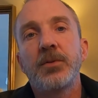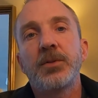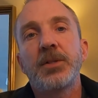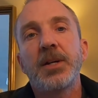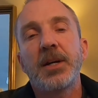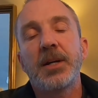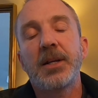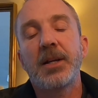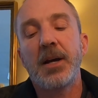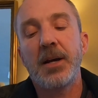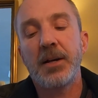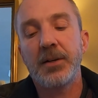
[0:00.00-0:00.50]

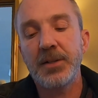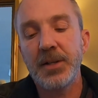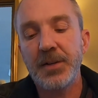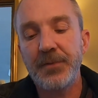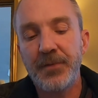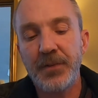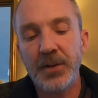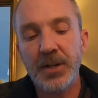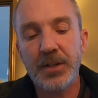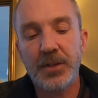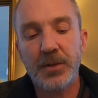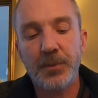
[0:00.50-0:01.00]
takedown
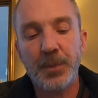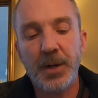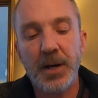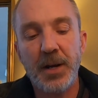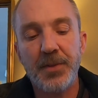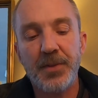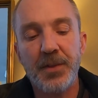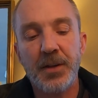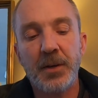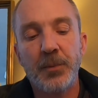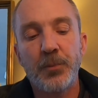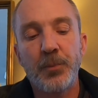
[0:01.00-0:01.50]
defense, but I
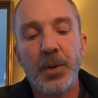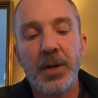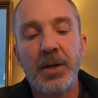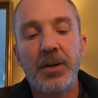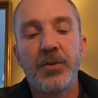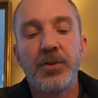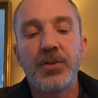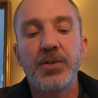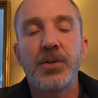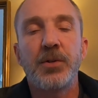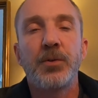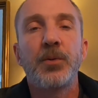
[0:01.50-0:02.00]
think
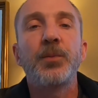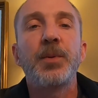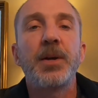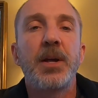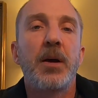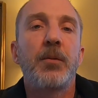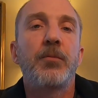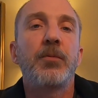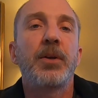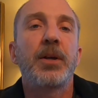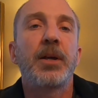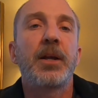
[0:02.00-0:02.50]
Peterson will be
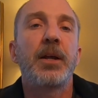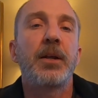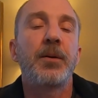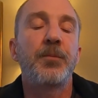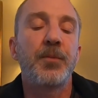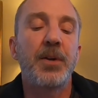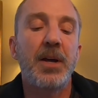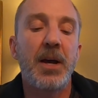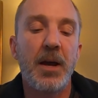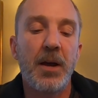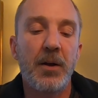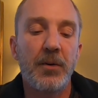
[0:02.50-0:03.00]
able to get
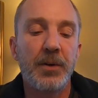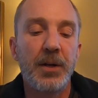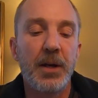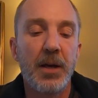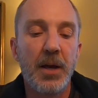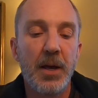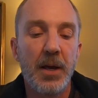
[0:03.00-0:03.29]
him down.